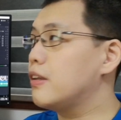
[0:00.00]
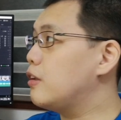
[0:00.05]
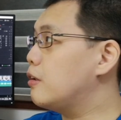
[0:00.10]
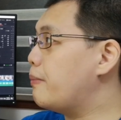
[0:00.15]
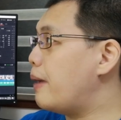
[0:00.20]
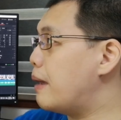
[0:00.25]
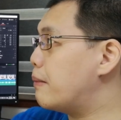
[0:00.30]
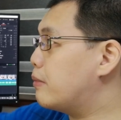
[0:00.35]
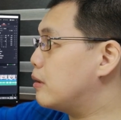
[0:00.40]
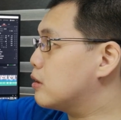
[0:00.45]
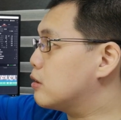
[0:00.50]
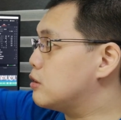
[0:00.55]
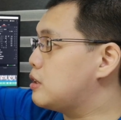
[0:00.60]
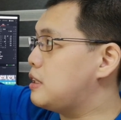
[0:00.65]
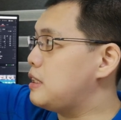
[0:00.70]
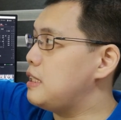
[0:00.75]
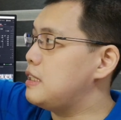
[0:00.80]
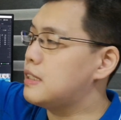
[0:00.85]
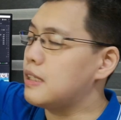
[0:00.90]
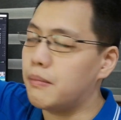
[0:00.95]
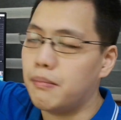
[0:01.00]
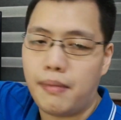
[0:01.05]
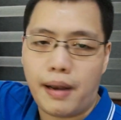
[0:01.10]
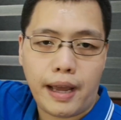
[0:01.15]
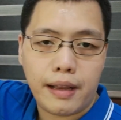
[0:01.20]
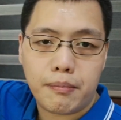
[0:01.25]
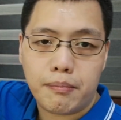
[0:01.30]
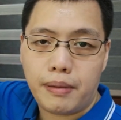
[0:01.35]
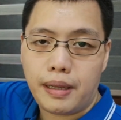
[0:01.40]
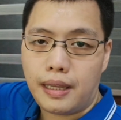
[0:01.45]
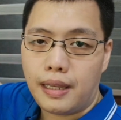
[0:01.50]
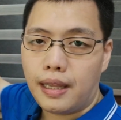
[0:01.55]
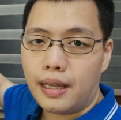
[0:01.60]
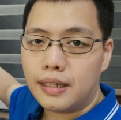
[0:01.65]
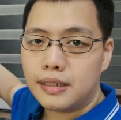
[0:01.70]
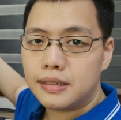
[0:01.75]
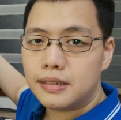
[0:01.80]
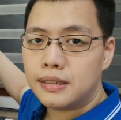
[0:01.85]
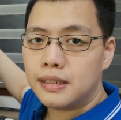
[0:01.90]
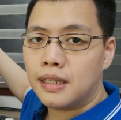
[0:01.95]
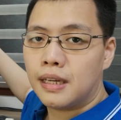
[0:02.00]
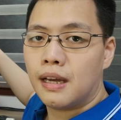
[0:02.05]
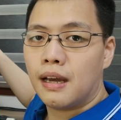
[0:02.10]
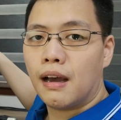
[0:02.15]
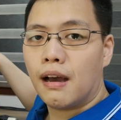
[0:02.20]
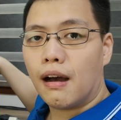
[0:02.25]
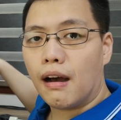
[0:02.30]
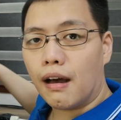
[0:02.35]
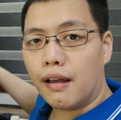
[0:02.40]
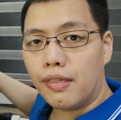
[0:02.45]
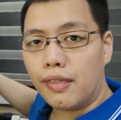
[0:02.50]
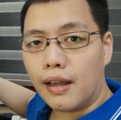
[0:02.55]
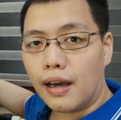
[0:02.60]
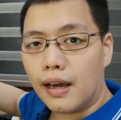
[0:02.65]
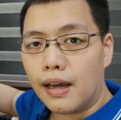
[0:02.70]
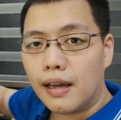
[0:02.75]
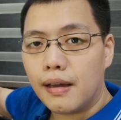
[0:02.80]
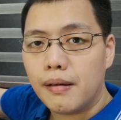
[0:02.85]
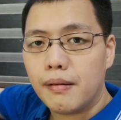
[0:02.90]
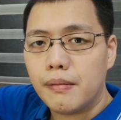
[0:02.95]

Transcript: you'll be able to see some light bleedings on the